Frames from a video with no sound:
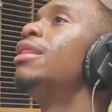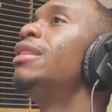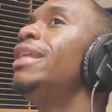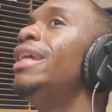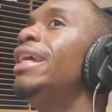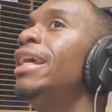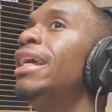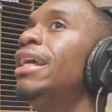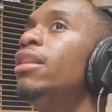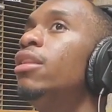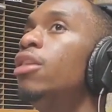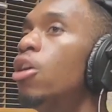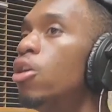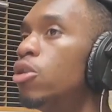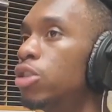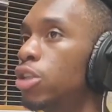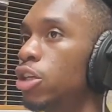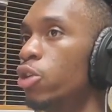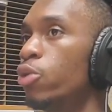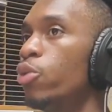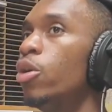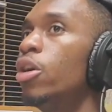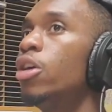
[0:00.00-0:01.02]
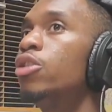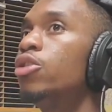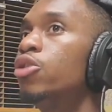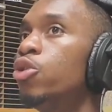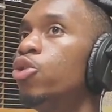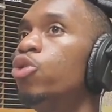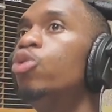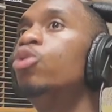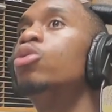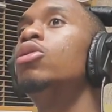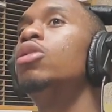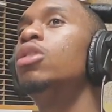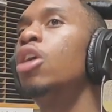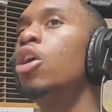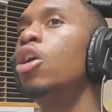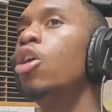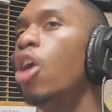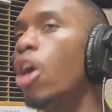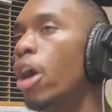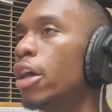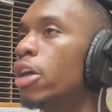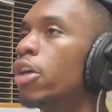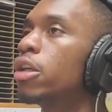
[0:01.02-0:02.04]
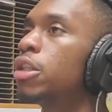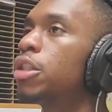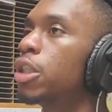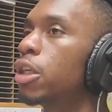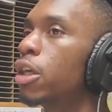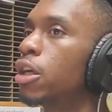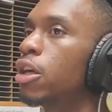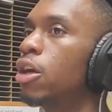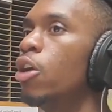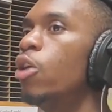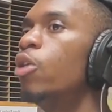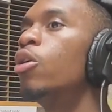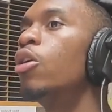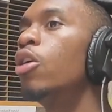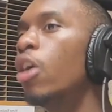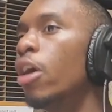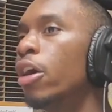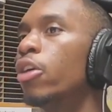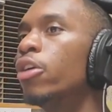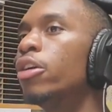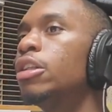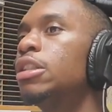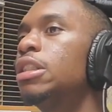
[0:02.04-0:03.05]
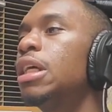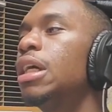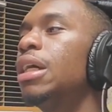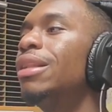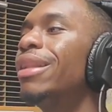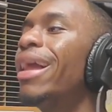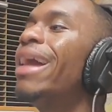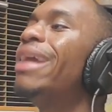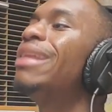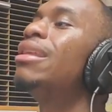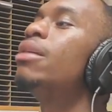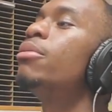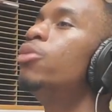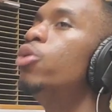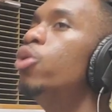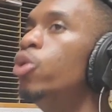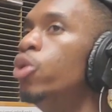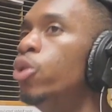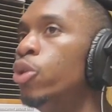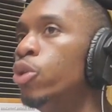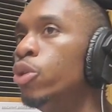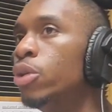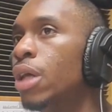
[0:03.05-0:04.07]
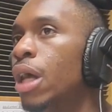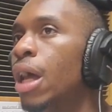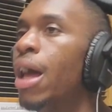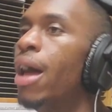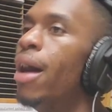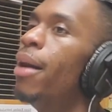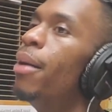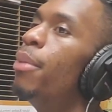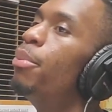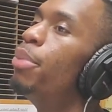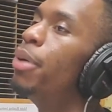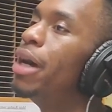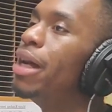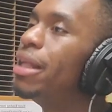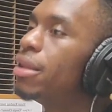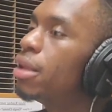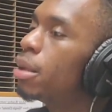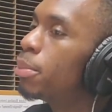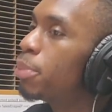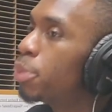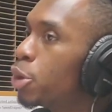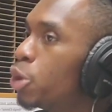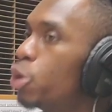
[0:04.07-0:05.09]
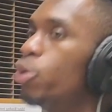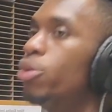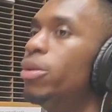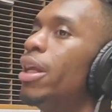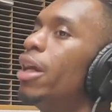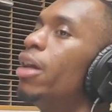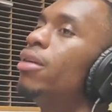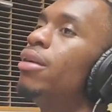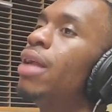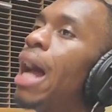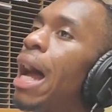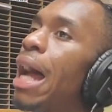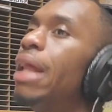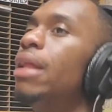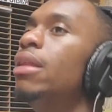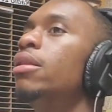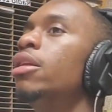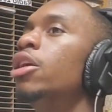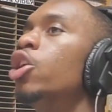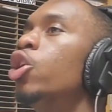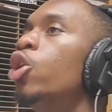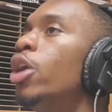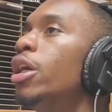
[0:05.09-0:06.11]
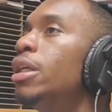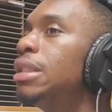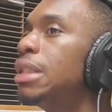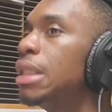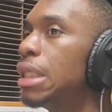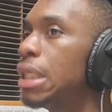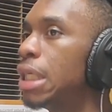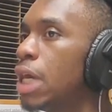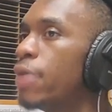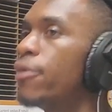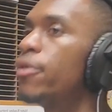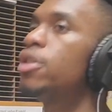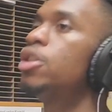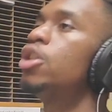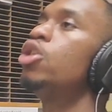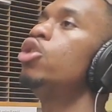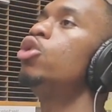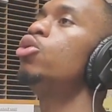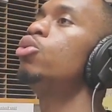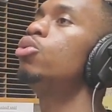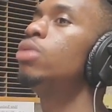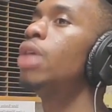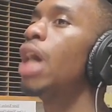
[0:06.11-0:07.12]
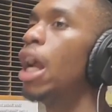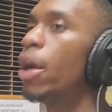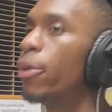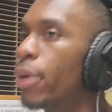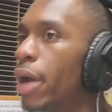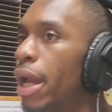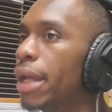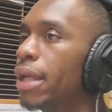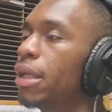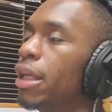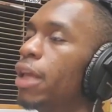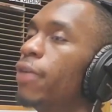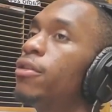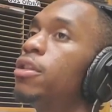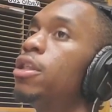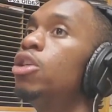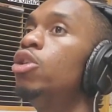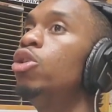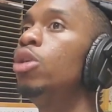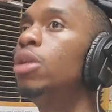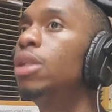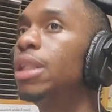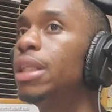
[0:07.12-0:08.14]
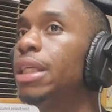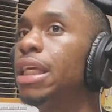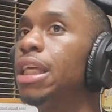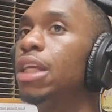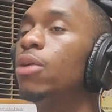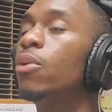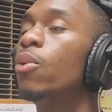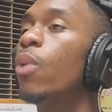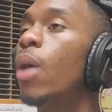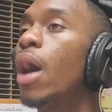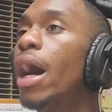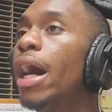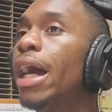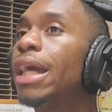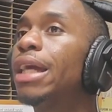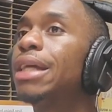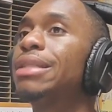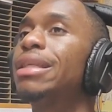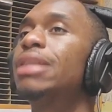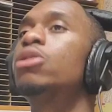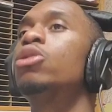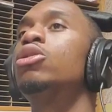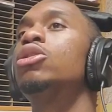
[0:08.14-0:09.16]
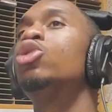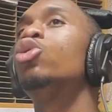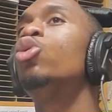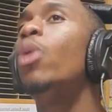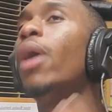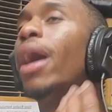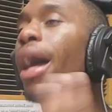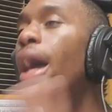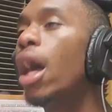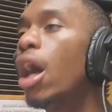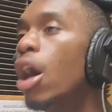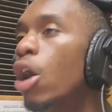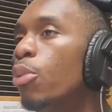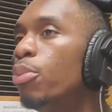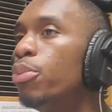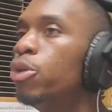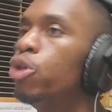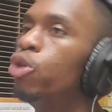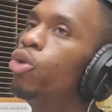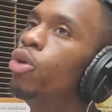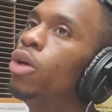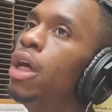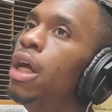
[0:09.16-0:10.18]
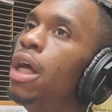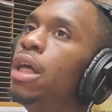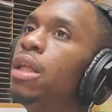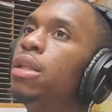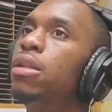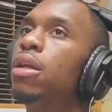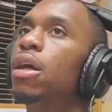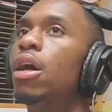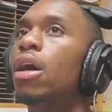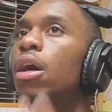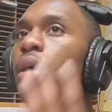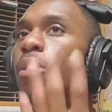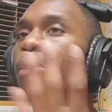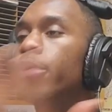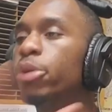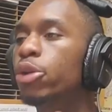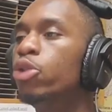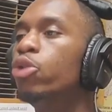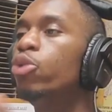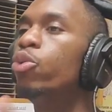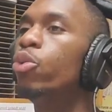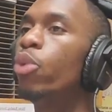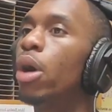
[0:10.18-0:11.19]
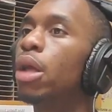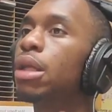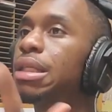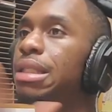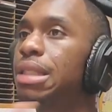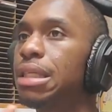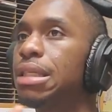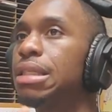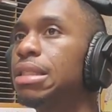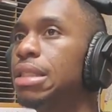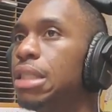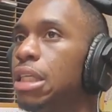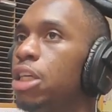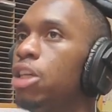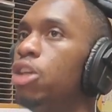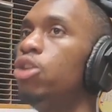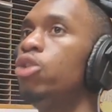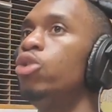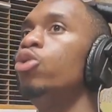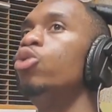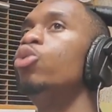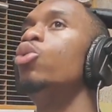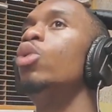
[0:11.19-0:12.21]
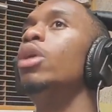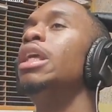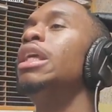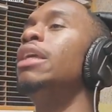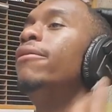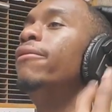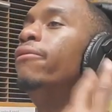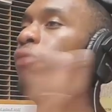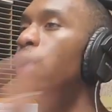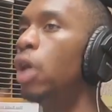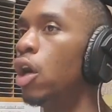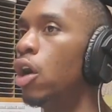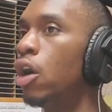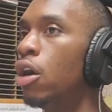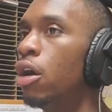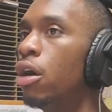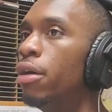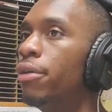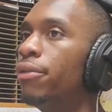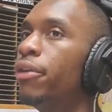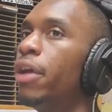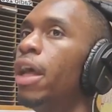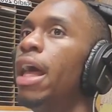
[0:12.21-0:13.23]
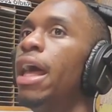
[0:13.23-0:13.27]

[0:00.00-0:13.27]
then those are the ones who, you know, are going to sugarcoat, are going to lighten the mood, but the brute, they're not. They're going to give it to you direct, give it to you clean. Why? Because that's going to help you. The brute wants to see you evolve.